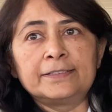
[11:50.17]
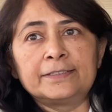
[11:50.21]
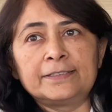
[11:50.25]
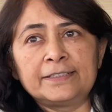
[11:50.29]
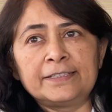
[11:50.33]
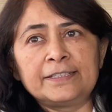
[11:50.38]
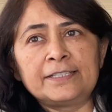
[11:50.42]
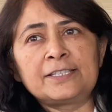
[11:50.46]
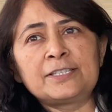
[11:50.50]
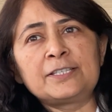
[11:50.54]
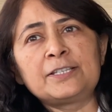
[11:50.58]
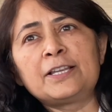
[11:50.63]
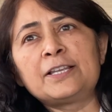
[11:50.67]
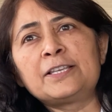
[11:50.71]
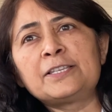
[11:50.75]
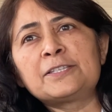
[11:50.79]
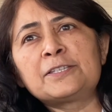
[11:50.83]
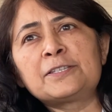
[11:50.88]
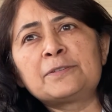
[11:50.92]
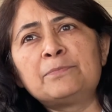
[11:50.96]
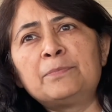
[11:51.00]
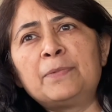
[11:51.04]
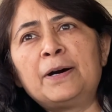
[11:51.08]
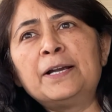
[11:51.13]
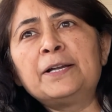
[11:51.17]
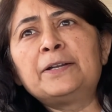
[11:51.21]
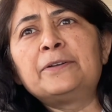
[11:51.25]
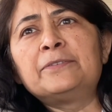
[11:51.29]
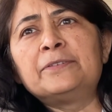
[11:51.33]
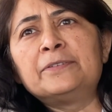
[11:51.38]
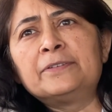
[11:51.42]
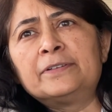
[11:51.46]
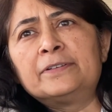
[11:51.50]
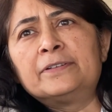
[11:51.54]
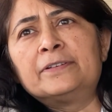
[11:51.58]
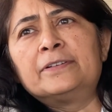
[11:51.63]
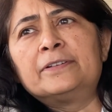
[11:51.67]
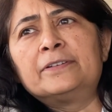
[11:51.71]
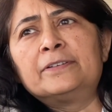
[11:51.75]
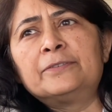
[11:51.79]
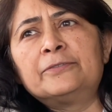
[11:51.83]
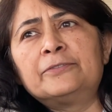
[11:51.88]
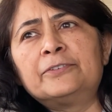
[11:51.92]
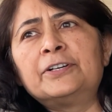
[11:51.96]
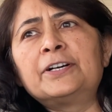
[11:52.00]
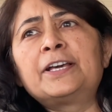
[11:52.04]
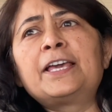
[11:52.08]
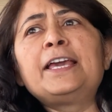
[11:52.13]
it's a smart
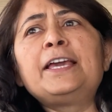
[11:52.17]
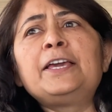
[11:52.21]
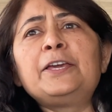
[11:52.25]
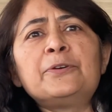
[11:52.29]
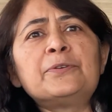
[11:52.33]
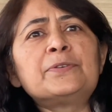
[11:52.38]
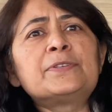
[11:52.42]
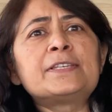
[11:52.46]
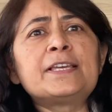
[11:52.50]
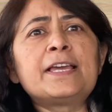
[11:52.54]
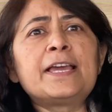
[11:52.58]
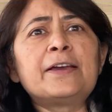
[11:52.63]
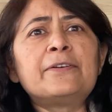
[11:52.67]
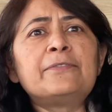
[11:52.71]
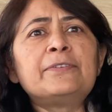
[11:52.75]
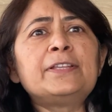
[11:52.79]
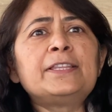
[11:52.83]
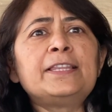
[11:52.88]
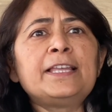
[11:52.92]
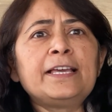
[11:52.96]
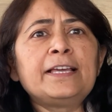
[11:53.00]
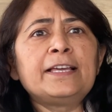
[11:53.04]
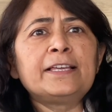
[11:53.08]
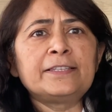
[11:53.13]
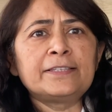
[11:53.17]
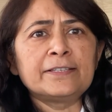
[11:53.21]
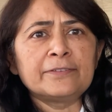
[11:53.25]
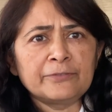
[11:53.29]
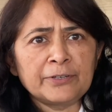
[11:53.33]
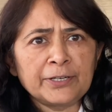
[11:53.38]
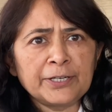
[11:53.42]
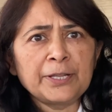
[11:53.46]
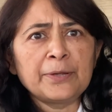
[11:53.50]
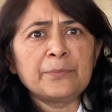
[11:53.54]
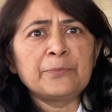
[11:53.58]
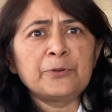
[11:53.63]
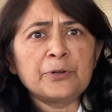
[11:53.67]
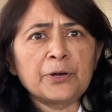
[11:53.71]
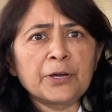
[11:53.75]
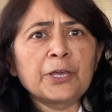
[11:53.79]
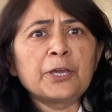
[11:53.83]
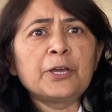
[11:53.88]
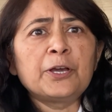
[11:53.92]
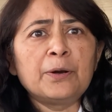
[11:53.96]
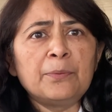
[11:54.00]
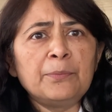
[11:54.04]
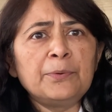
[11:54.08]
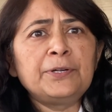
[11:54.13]
working, you say everything. What I'm
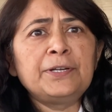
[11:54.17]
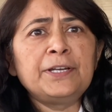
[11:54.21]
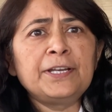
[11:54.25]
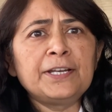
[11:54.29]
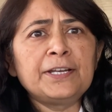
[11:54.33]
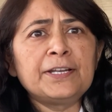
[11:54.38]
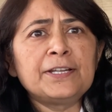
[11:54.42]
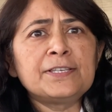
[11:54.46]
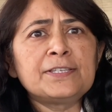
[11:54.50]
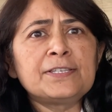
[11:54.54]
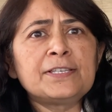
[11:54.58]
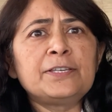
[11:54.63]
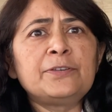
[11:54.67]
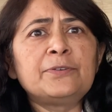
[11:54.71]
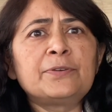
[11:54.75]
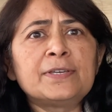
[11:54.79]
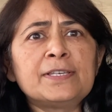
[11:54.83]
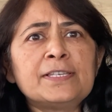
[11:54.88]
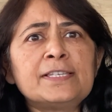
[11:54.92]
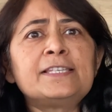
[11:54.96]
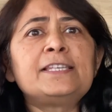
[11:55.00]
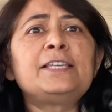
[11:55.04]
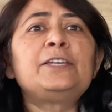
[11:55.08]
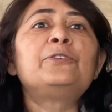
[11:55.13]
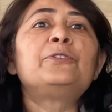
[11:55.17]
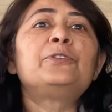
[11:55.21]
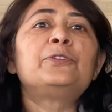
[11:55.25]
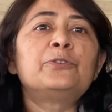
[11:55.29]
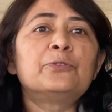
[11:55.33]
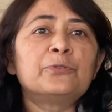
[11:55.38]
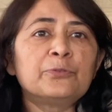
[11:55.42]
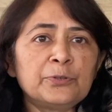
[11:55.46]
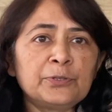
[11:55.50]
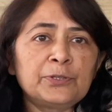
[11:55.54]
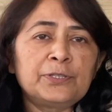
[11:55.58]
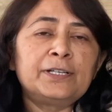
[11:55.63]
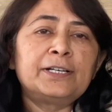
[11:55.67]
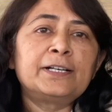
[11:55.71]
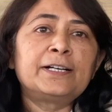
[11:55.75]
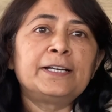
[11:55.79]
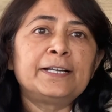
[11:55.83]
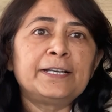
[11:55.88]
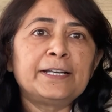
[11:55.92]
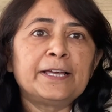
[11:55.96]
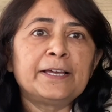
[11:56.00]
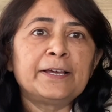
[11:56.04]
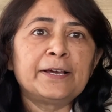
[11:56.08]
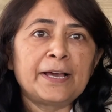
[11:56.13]
talking, community energy, you can see in
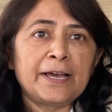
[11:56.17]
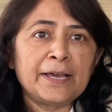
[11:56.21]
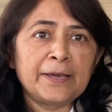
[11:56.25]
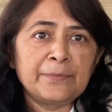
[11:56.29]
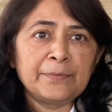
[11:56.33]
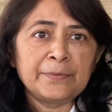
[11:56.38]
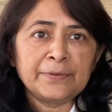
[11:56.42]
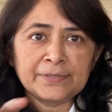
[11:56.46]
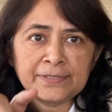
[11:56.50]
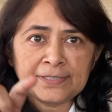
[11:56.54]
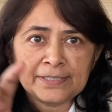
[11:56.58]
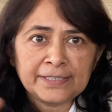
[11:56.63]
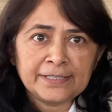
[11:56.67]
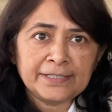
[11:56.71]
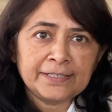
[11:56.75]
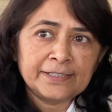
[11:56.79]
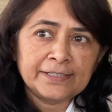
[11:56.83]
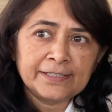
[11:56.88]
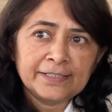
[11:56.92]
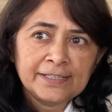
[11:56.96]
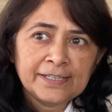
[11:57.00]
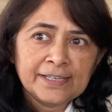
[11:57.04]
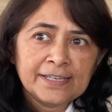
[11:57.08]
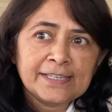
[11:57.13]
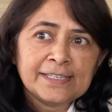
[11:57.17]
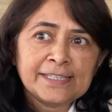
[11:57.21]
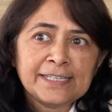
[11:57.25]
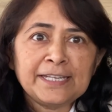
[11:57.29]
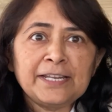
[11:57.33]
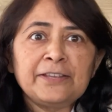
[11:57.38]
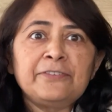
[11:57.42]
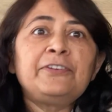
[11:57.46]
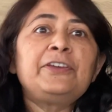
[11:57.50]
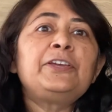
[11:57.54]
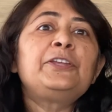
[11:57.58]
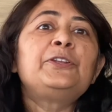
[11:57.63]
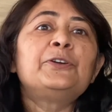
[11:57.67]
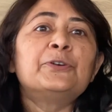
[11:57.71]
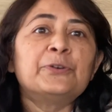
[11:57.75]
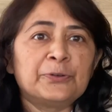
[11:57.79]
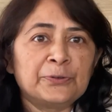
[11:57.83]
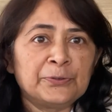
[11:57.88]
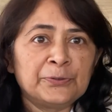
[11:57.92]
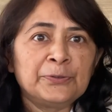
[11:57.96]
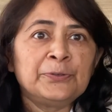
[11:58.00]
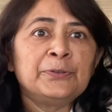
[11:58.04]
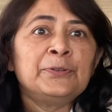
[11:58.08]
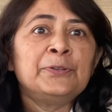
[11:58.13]
Uttarakhand. I have seen a video,
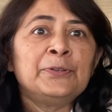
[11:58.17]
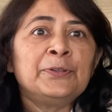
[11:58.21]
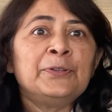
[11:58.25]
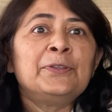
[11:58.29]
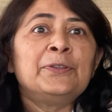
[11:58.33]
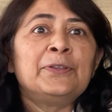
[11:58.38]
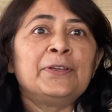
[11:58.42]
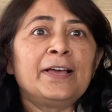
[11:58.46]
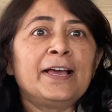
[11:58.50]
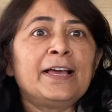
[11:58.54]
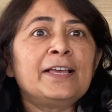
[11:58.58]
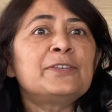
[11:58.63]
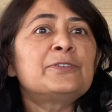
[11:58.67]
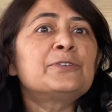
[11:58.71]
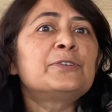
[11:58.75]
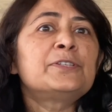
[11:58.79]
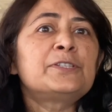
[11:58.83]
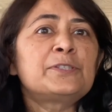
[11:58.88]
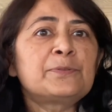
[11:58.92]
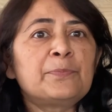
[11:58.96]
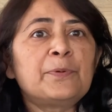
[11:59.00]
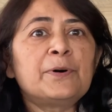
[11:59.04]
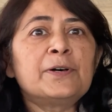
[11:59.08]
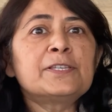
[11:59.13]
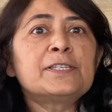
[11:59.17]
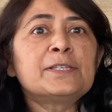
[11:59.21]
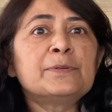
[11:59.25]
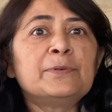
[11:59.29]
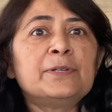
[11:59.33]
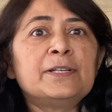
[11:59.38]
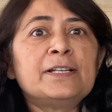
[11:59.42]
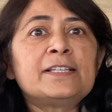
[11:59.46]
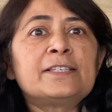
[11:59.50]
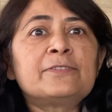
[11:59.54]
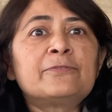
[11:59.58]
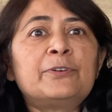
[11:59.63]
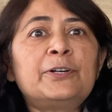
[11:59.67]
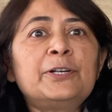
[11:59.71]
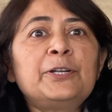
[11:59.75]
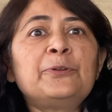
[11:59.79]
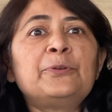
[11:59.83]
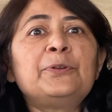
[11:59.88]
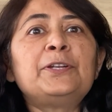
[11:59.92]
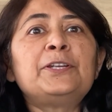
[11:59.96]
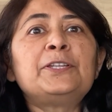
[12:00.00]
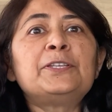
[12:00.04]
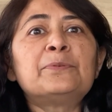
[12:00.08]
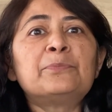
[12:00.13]
and so it's possible. It's what
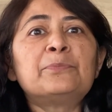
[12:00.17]
you need, the